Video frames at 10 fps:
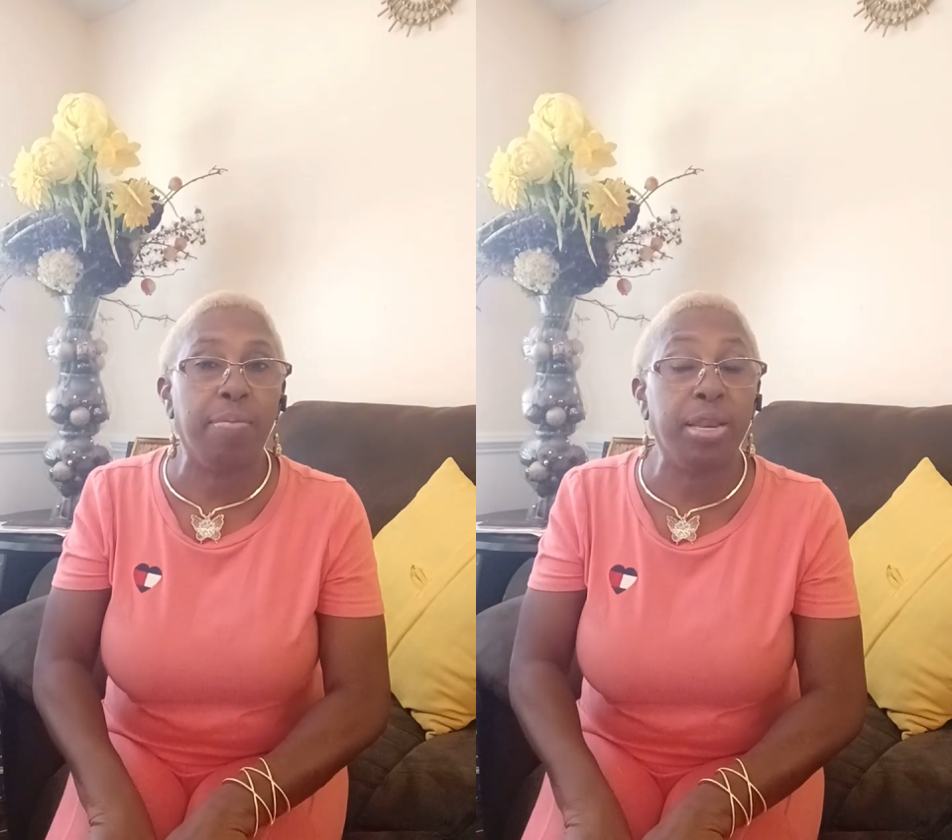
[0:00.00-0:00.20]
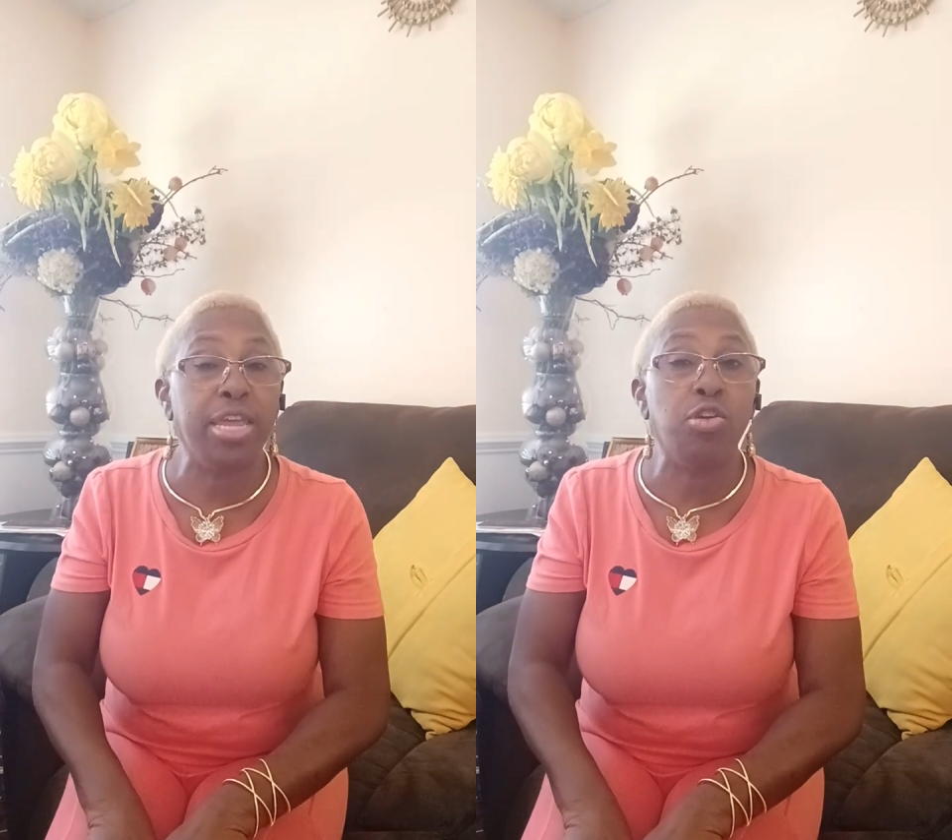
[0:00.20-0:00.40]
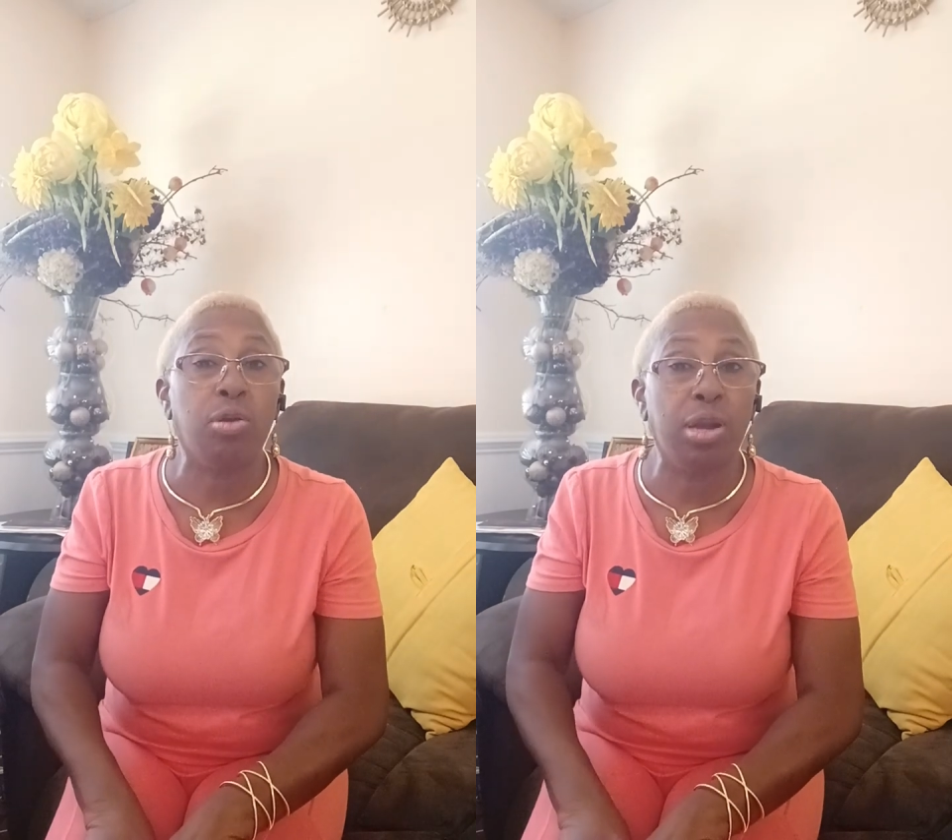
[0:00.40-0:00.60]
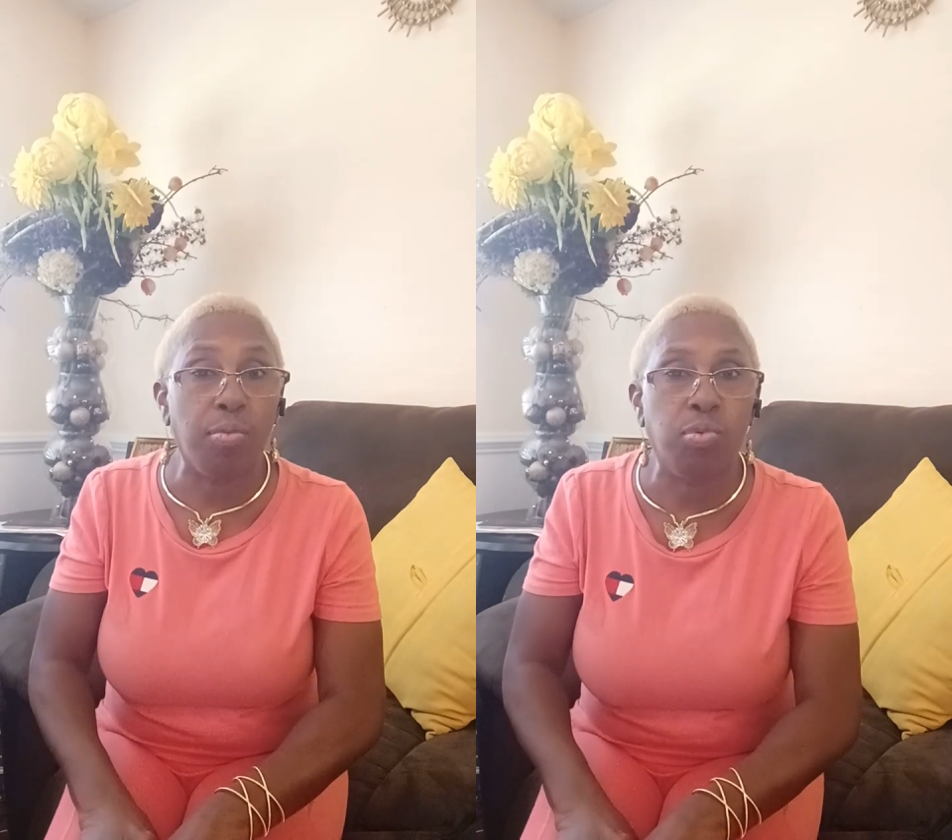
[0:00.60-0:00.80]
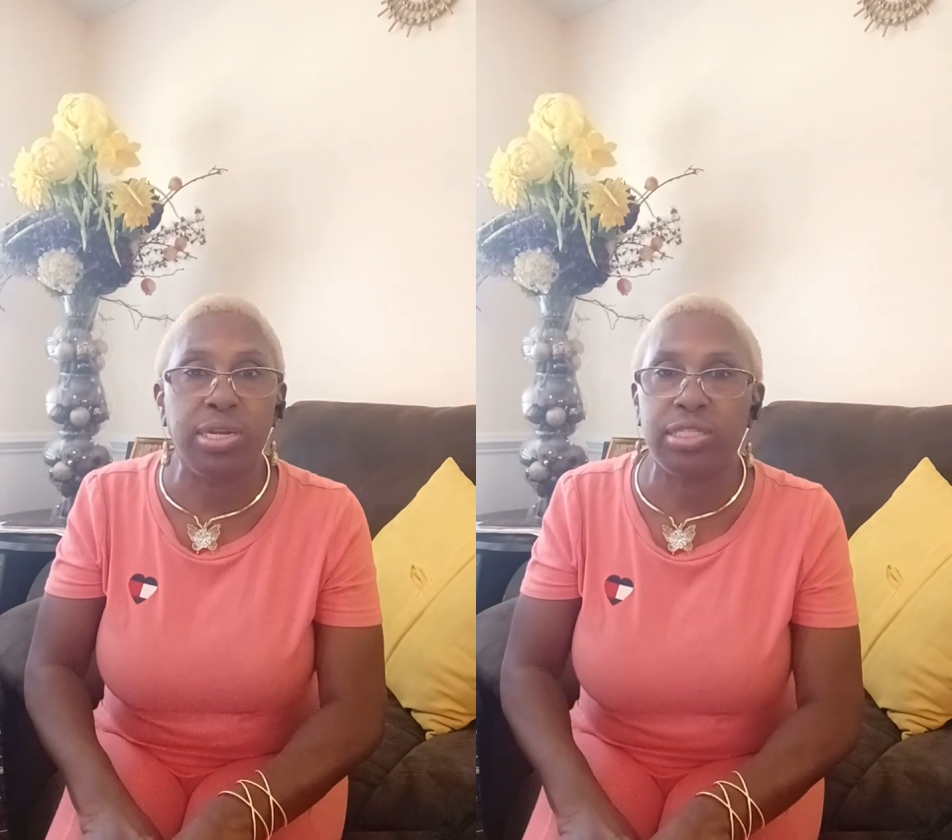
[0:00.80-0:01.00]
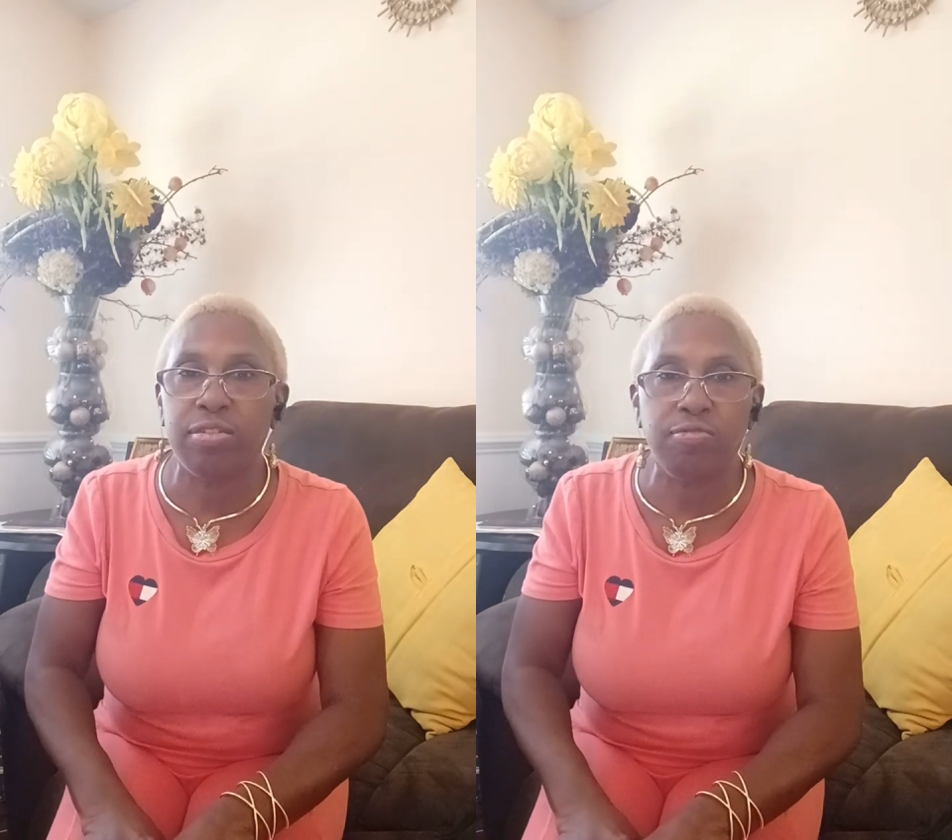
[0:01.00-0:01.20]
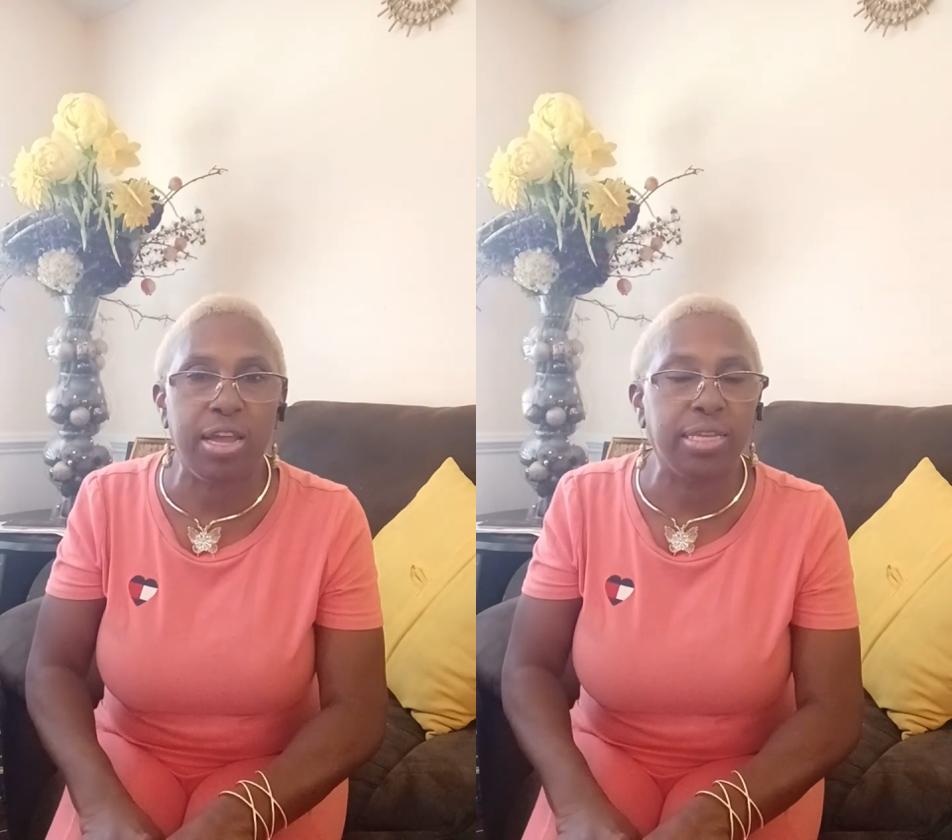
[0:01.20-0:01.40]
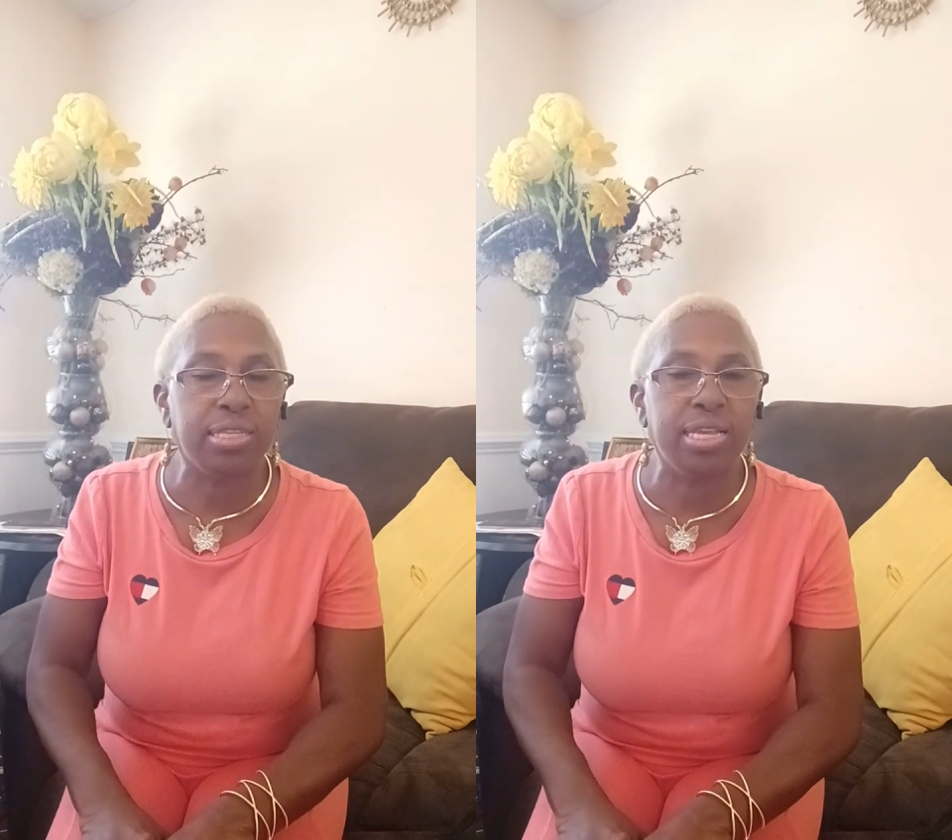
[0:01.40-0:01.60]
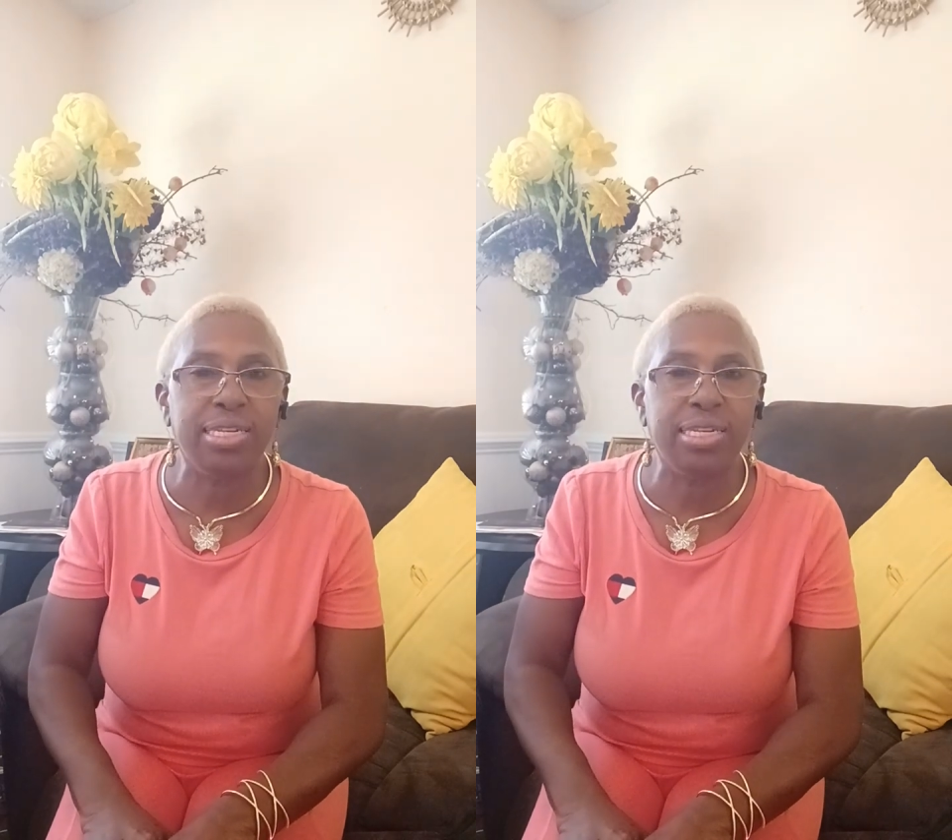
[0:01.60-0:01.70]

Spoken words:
lay your loved one to rest.